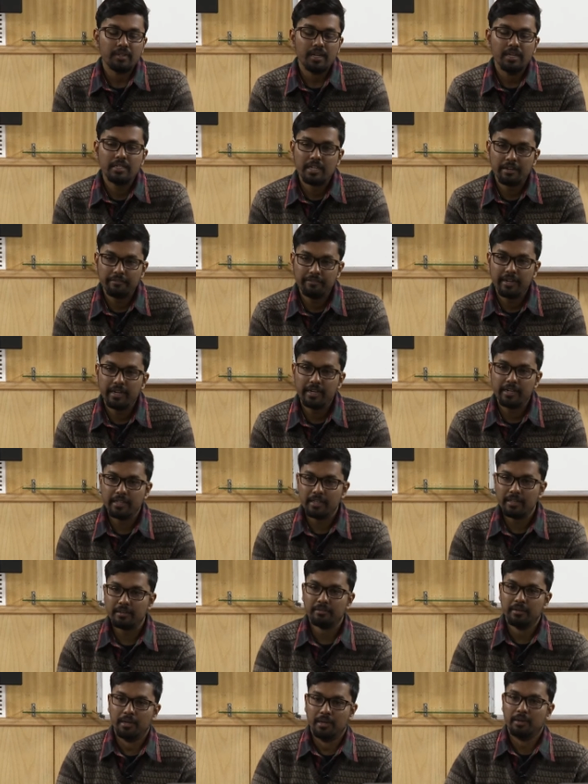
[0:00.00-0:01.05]
definitely
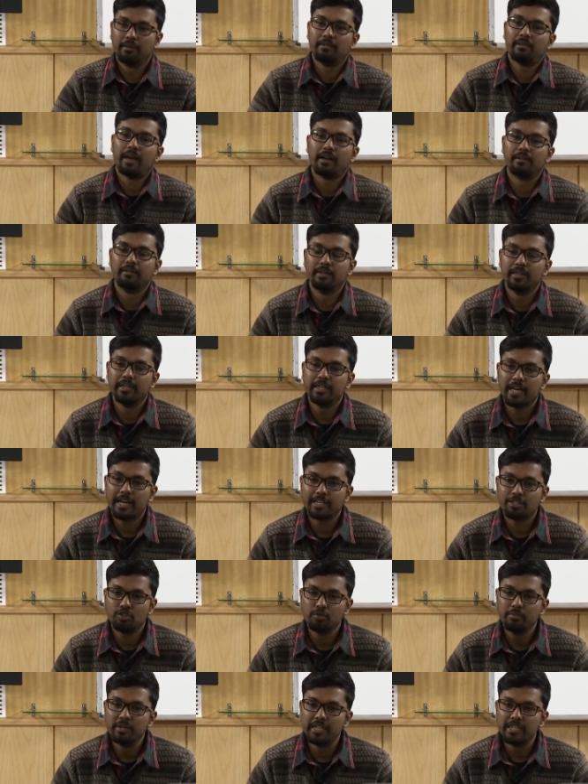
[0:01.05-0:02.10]
it has
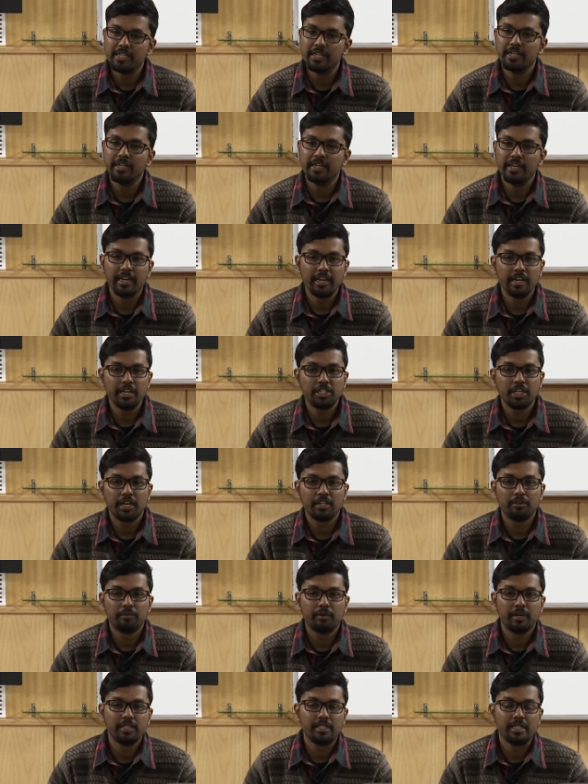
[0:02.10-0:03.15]
to be written in English,
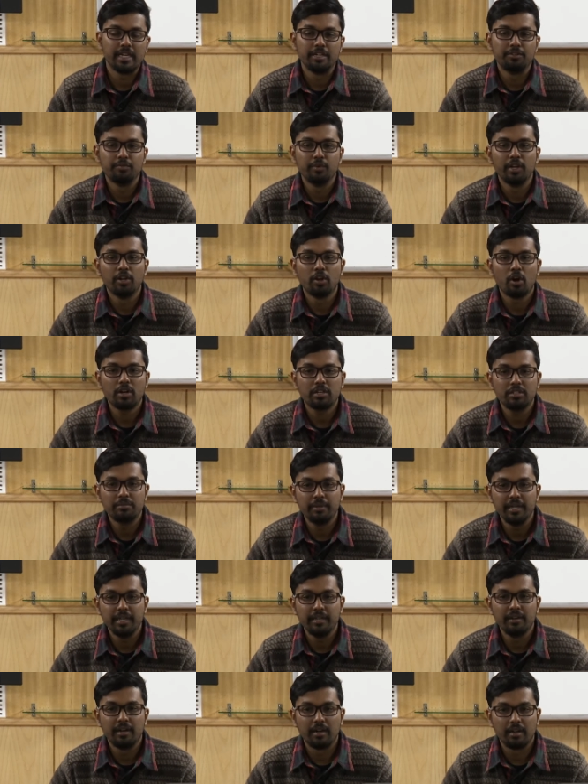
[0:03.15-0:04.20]
otherwise it will not
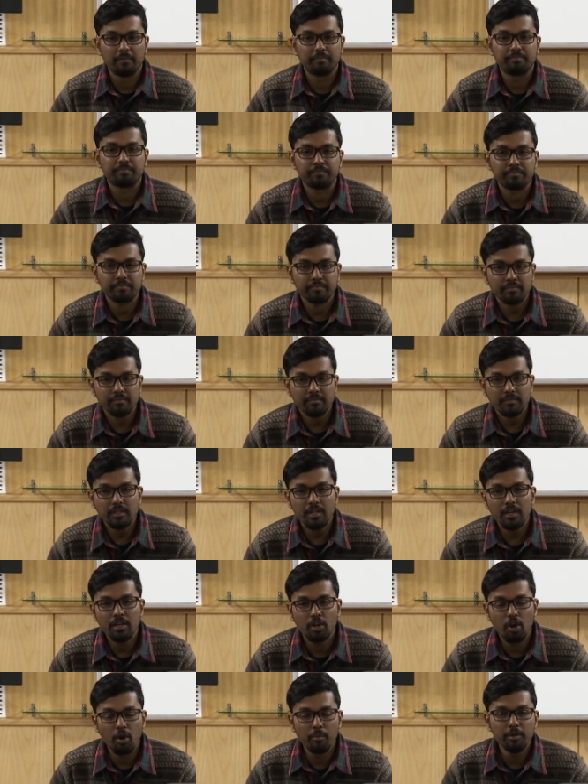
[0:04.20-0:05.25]
be
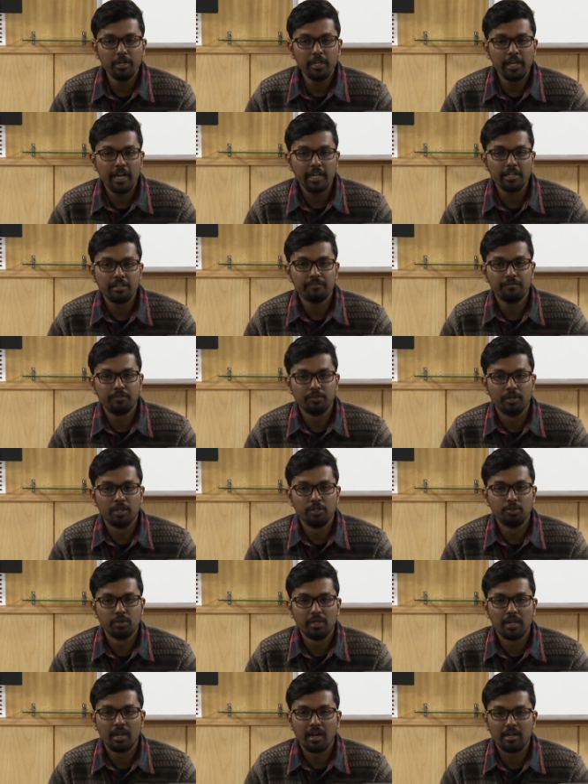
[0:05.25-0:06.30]
communicative to
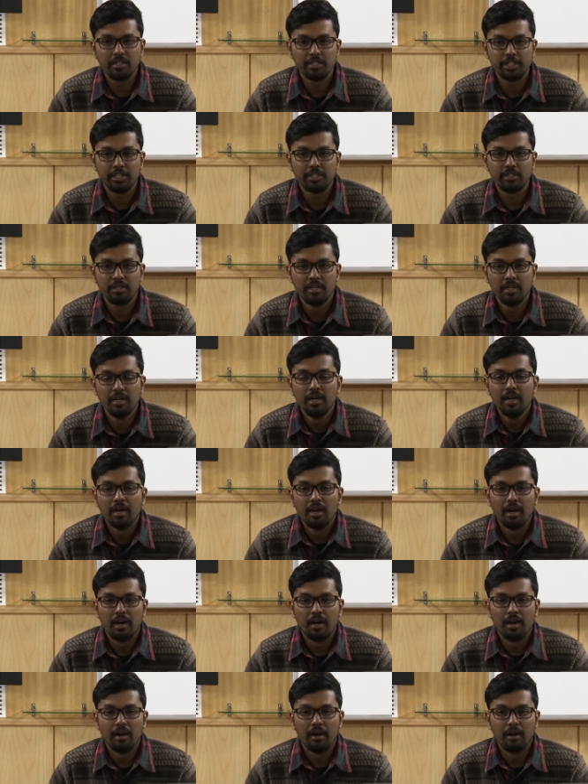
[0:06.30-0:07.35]
the larger
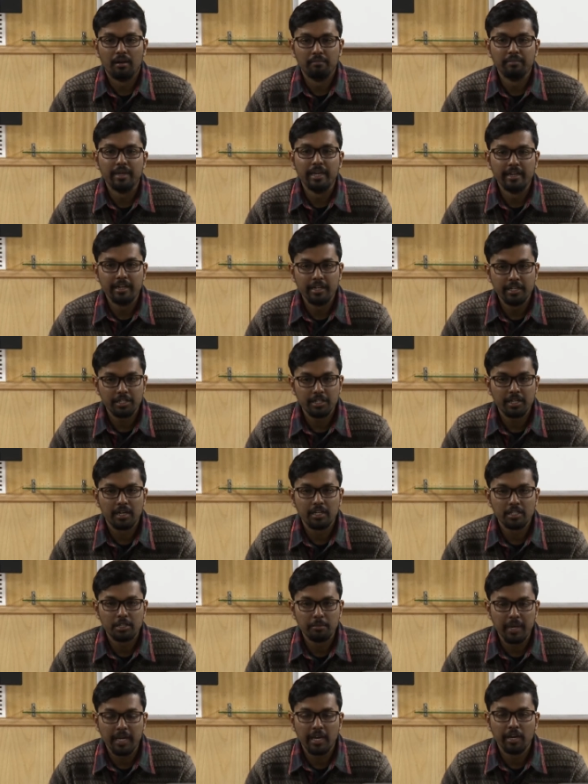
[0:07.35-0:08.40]
English
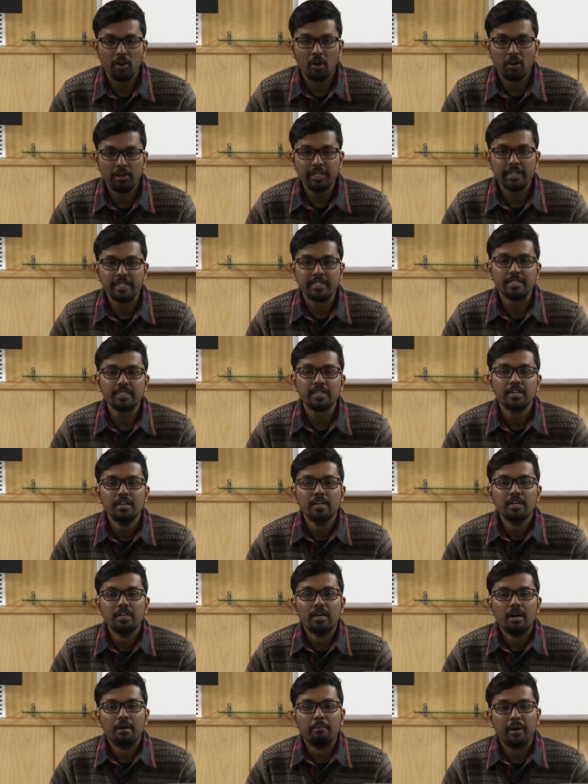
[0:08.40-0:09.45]
speaking audience.
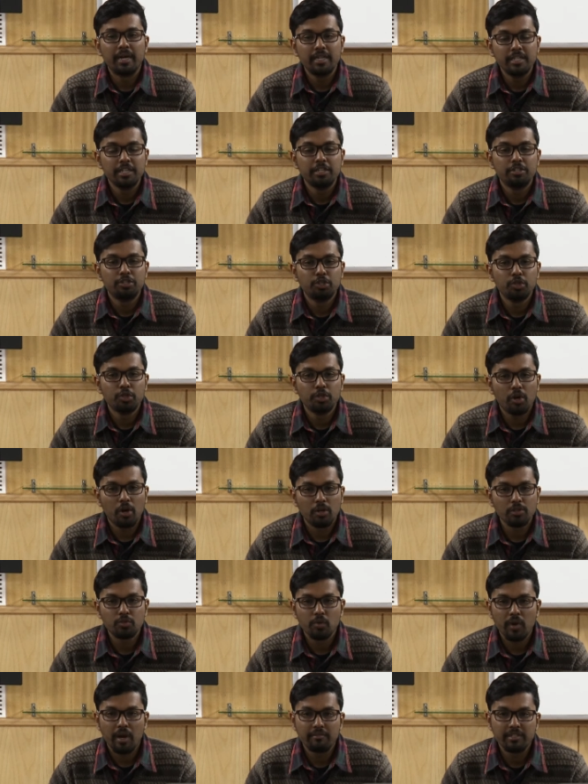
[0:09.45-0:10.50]
But it should
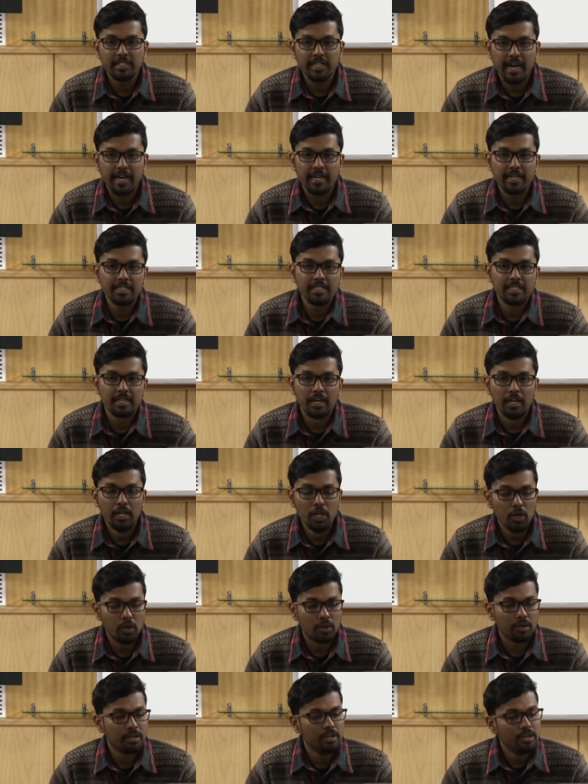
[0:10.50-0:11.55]
also have a Chinese
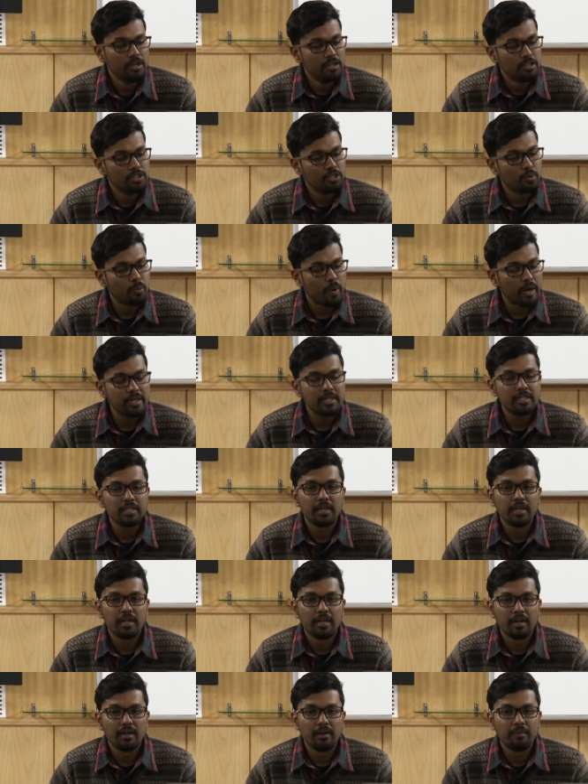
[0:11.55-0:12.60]
look. So what
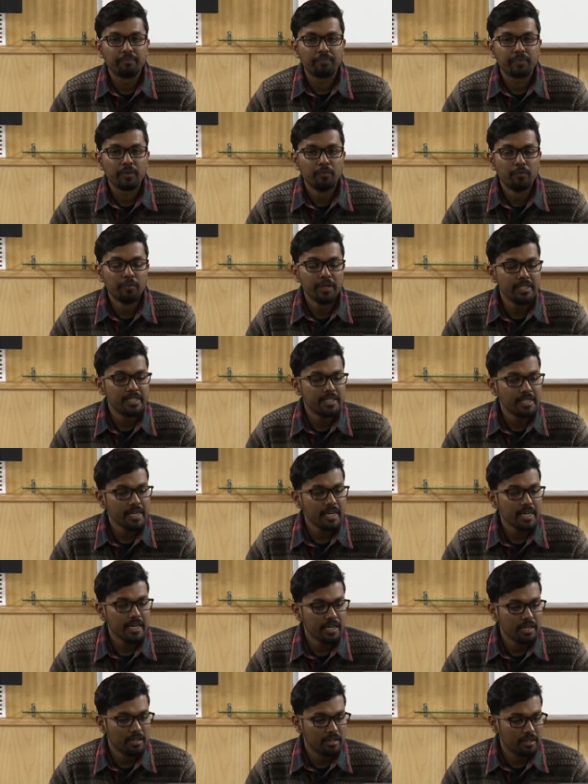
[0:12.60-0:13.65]
we see
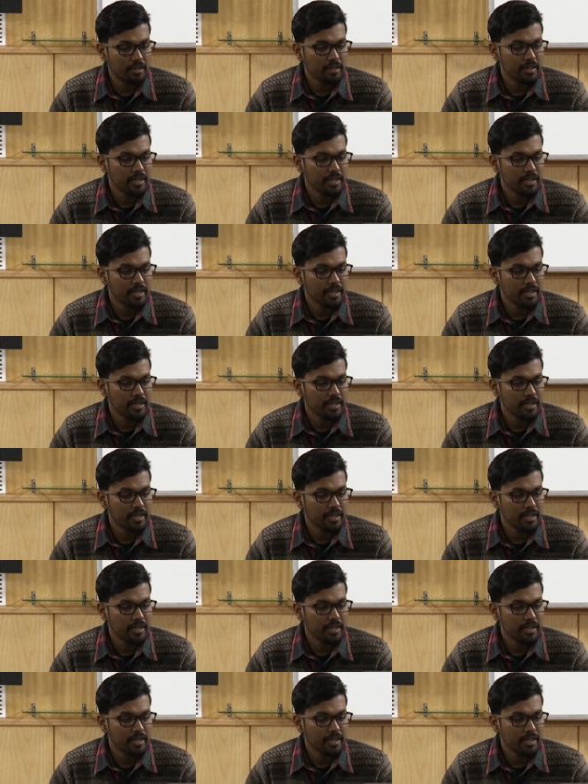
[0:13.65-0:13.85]
here